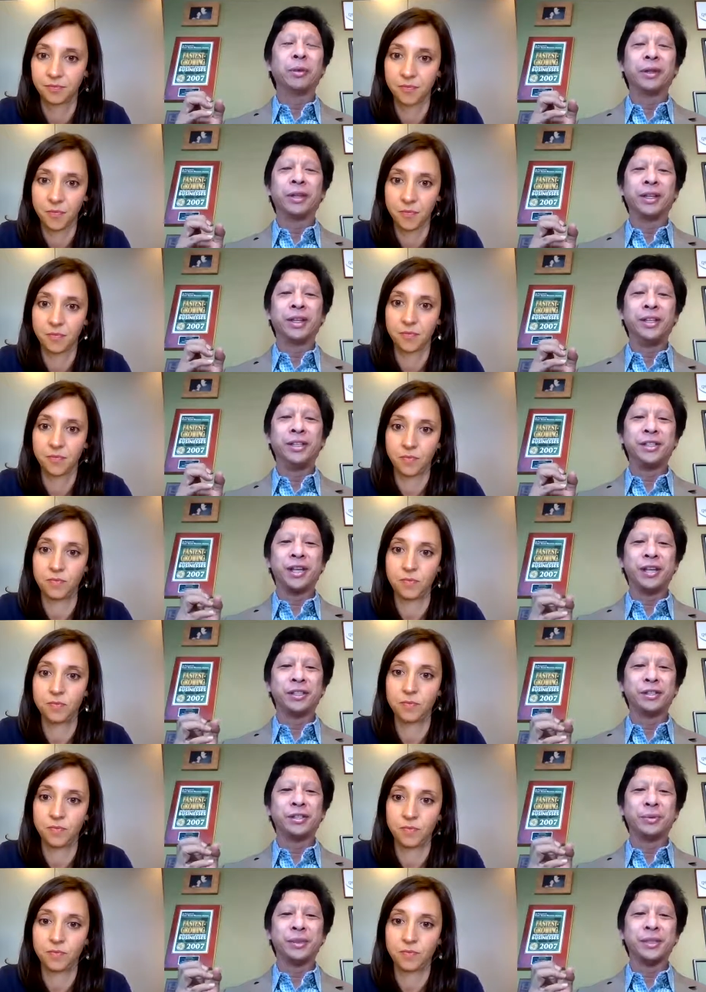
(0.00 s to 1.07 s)
Speaker 1: one of the key
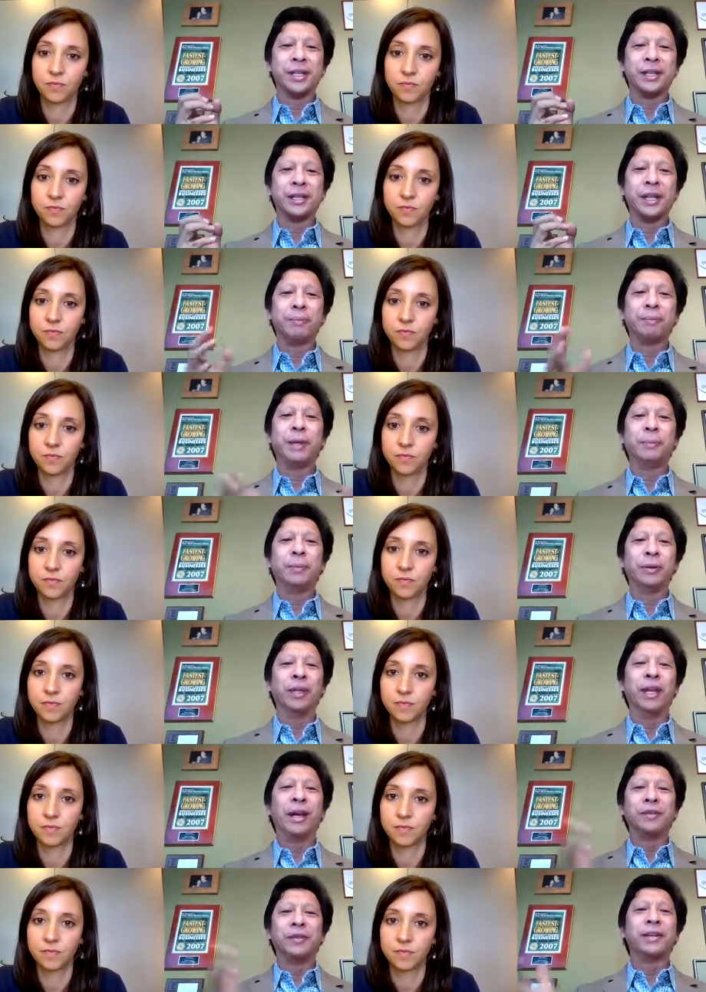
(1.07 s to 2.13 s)
challenges was that that
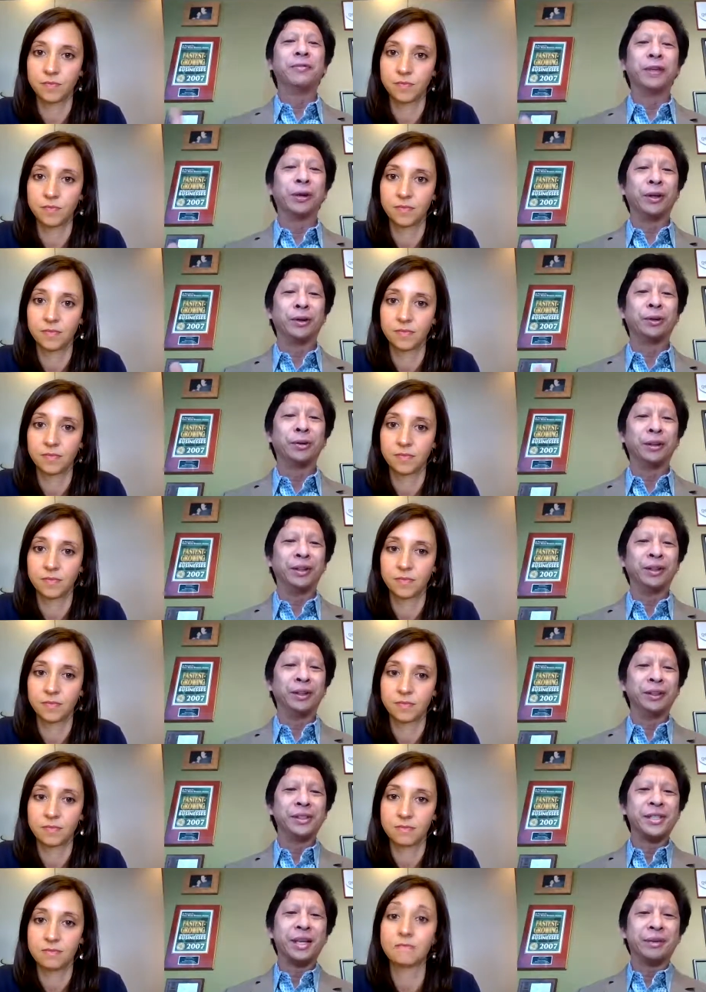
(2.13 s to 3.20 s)
people left very
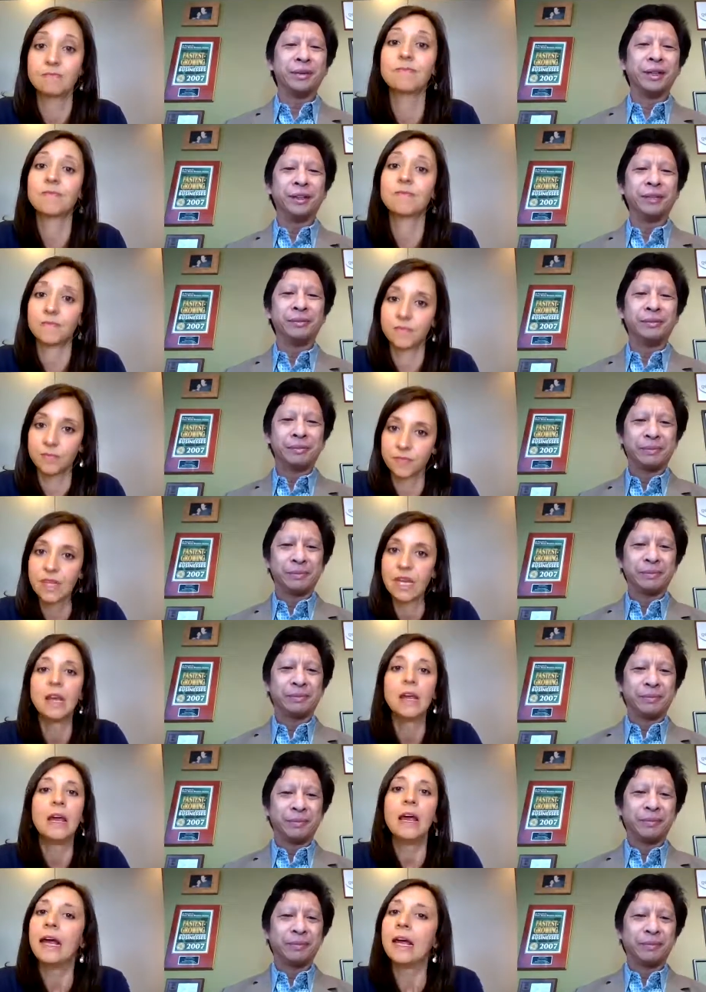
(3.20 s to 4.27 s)
early. Is that right?
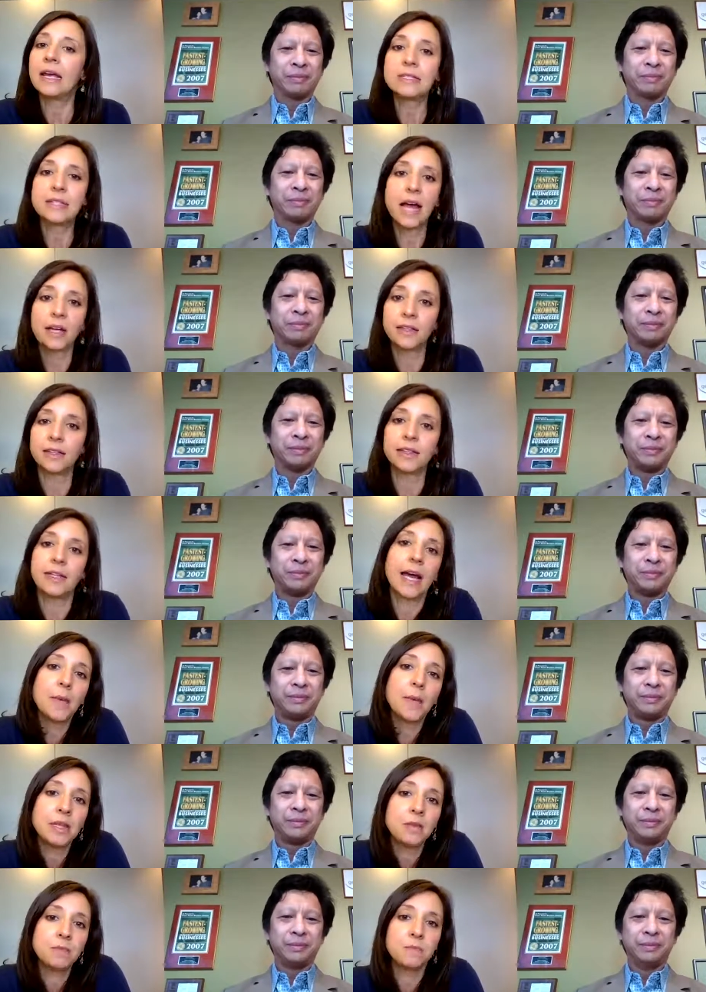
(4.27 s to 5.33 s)
Speaker 2: Exactly. Yeah.
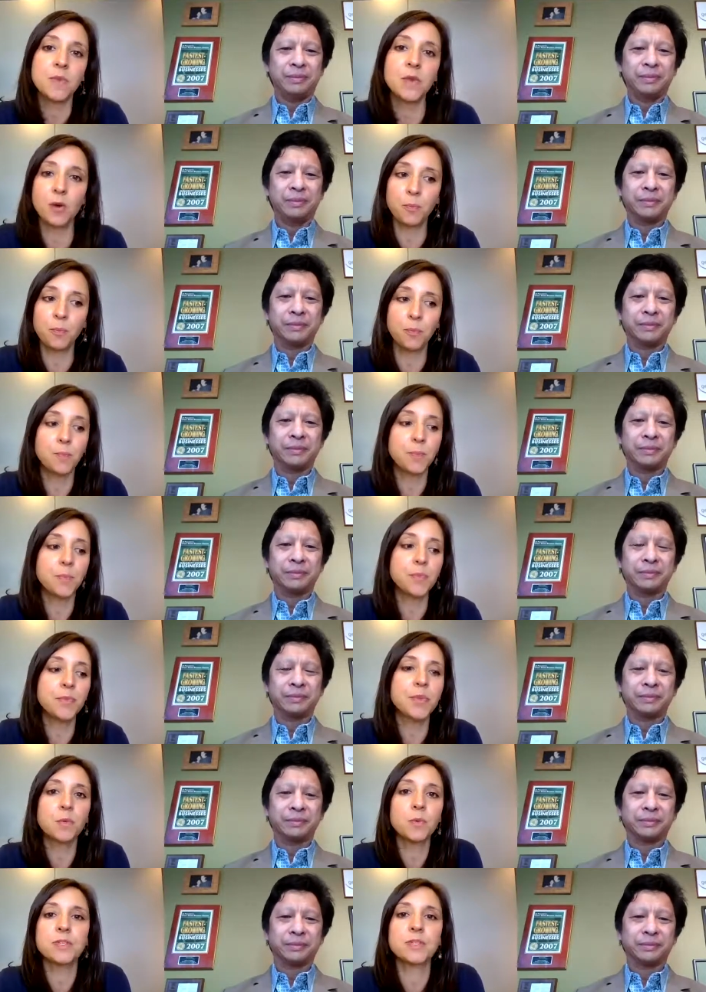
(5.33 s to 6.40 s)
I mean, you know,
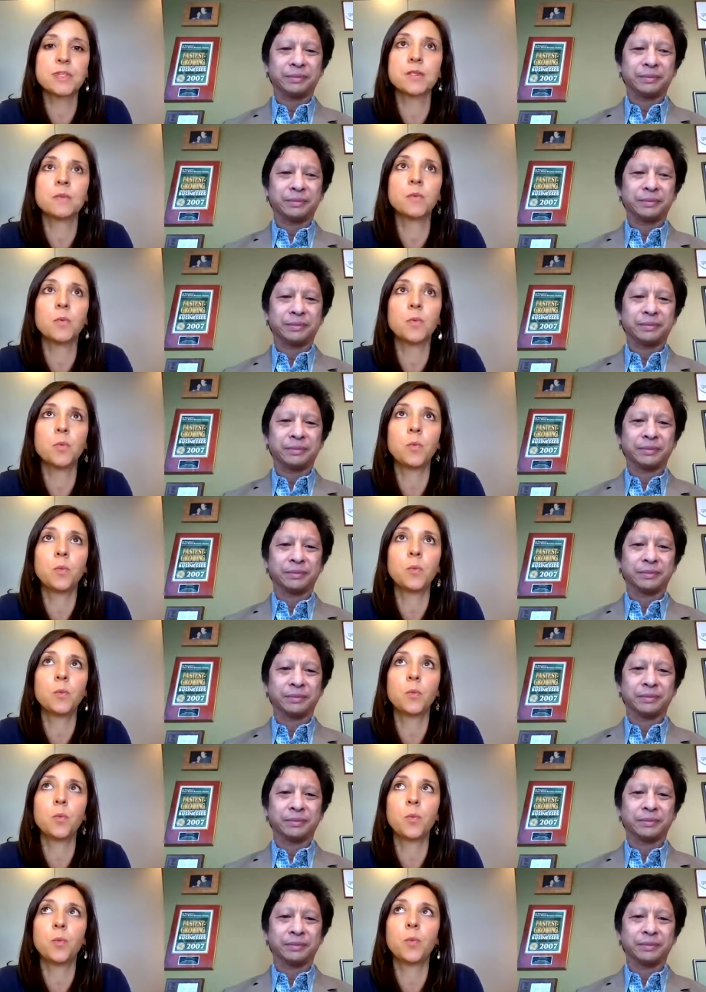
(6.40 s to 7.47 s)
there was,
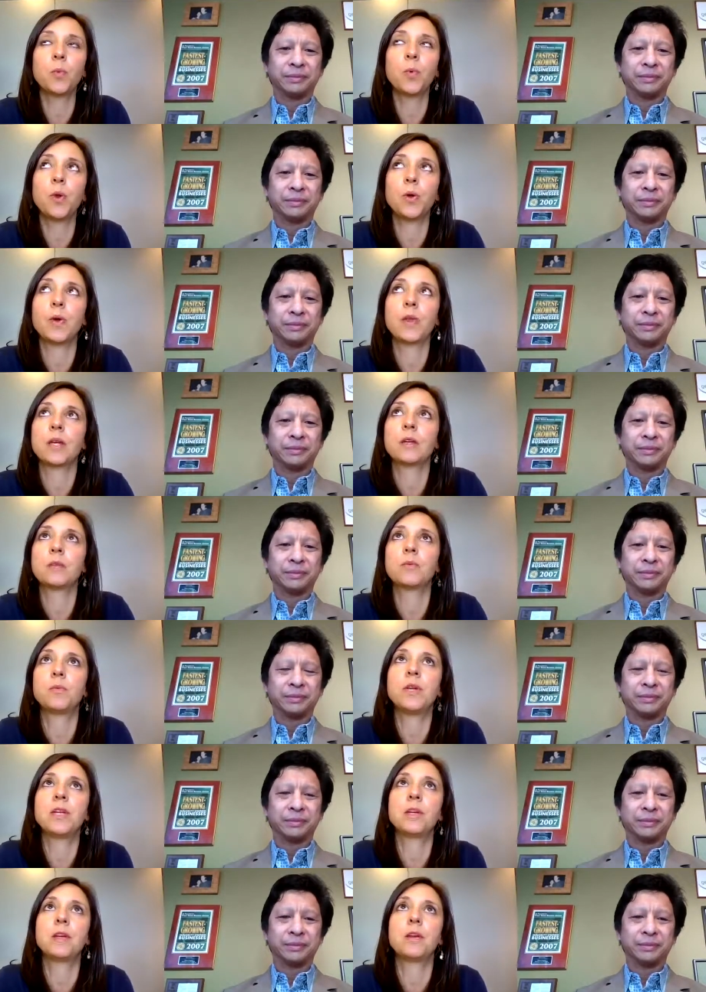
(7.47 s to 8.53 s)
you know, I think
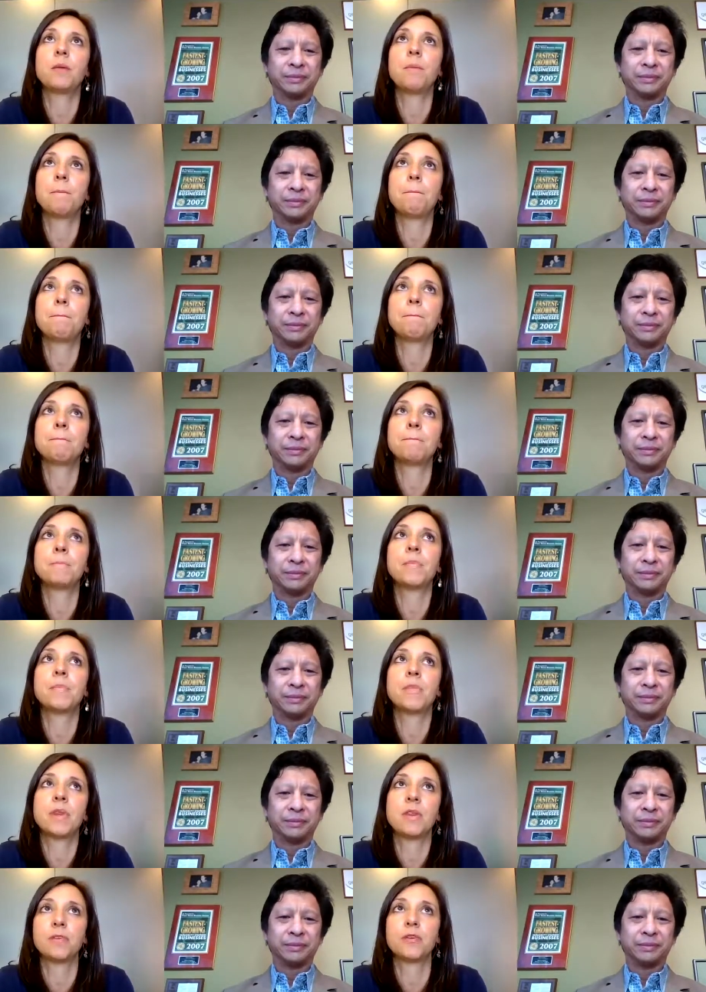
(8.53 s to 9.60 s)
we didn't
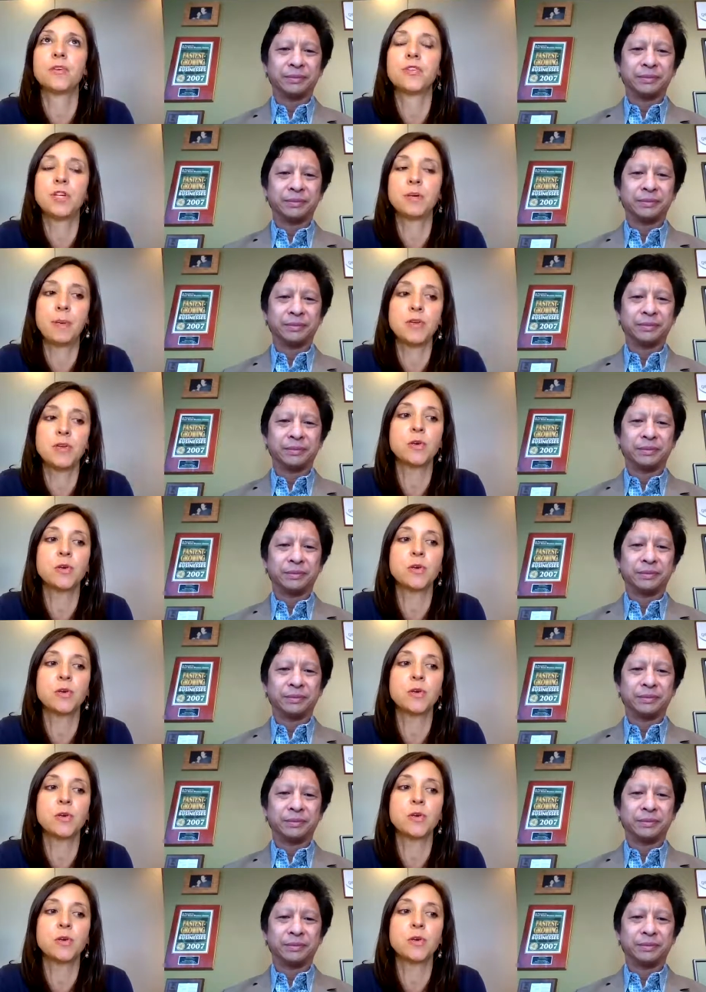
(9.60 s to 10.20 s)
the first year maybe do